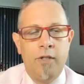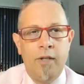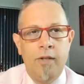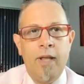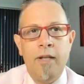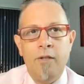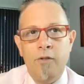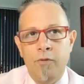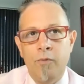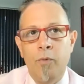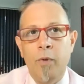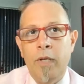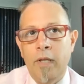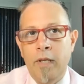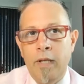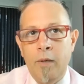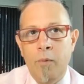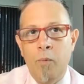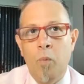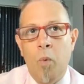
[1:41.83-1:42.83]
And that's
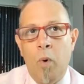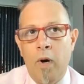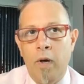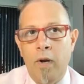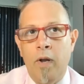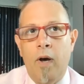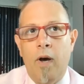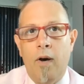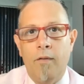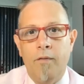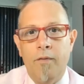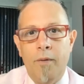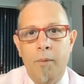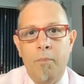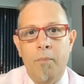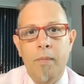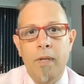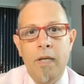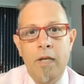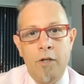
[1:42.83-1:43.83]
really one of the
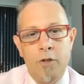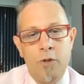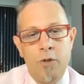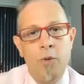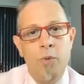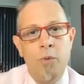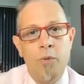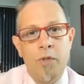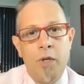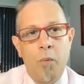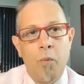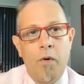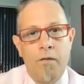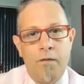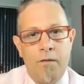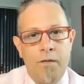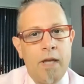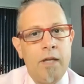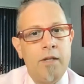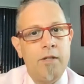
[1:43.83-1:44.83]
issues that we're
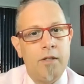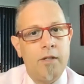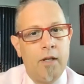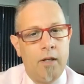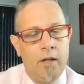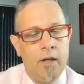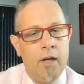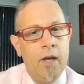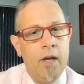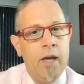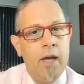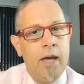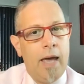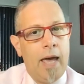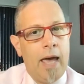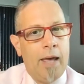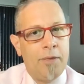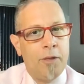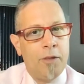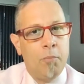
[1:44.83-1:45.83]
facing
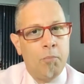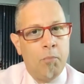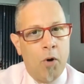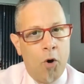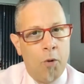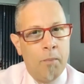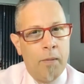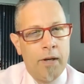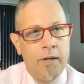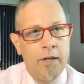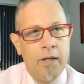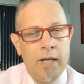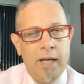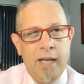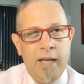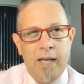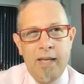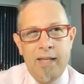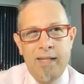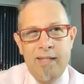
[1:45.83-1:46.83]
at the moment,
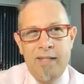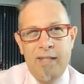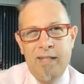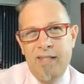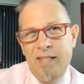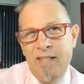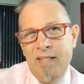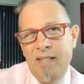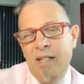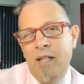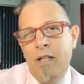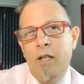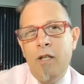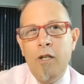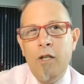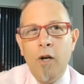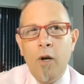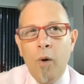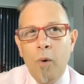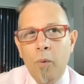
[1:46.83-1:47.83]
is that,
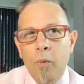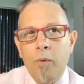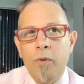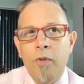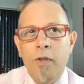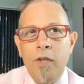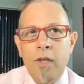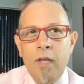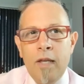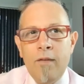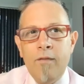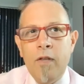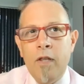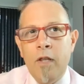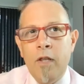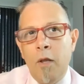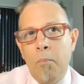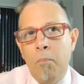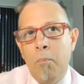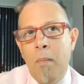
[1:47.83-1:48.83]
even
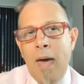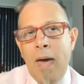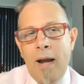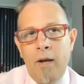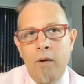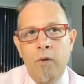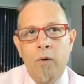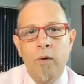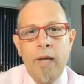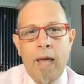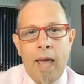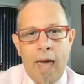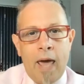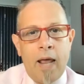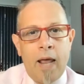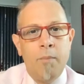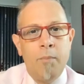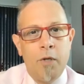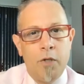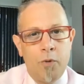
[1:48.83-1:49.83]
in the medical
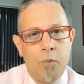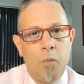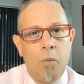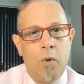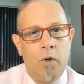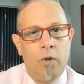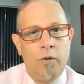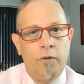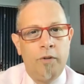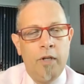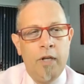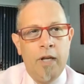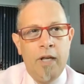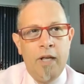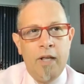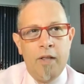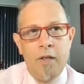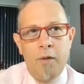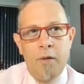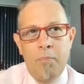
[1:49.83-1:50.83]
cannabis world,
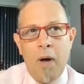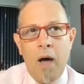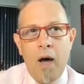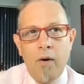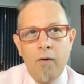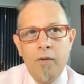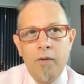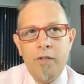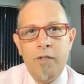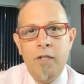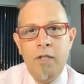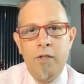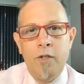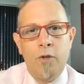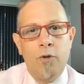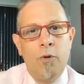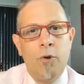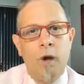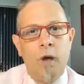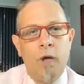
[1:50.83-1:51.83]
the policies
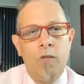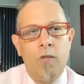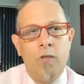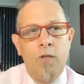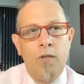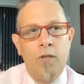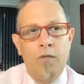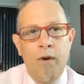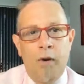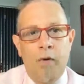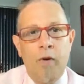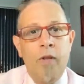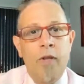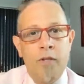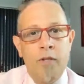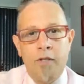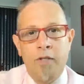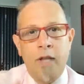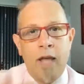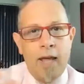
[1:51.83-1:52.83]
across the
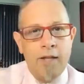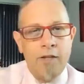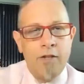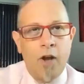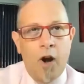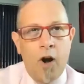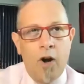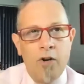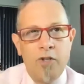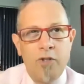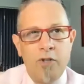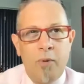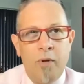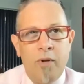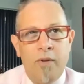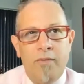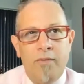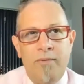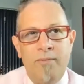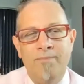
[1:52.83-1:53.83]
various states are sort
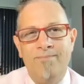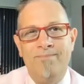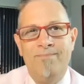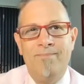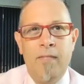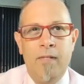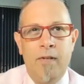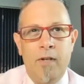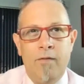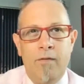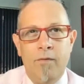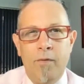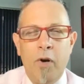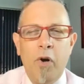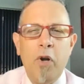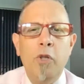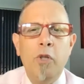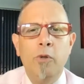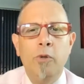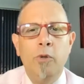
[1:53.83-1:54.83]
of
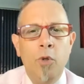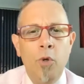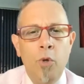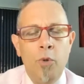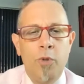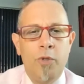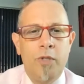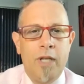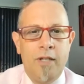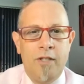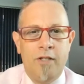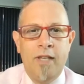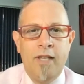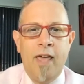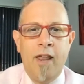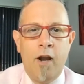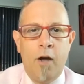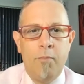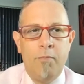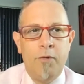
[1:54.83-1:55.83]
very loose and
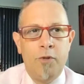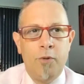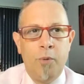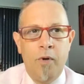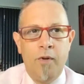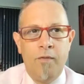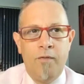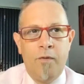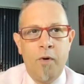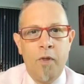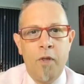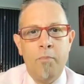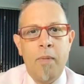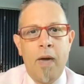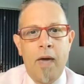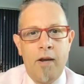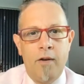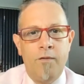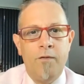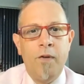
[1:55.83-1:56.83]
set up sort of for the
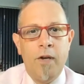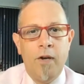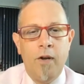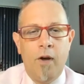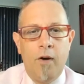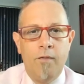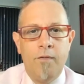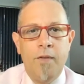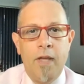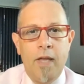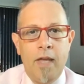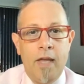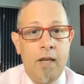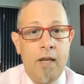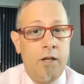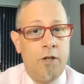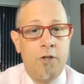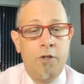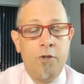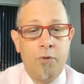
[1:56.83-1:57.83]
benefit of the
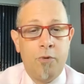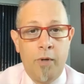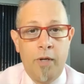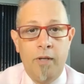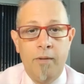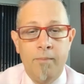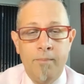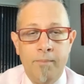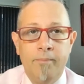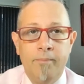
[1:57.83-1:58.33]
industry.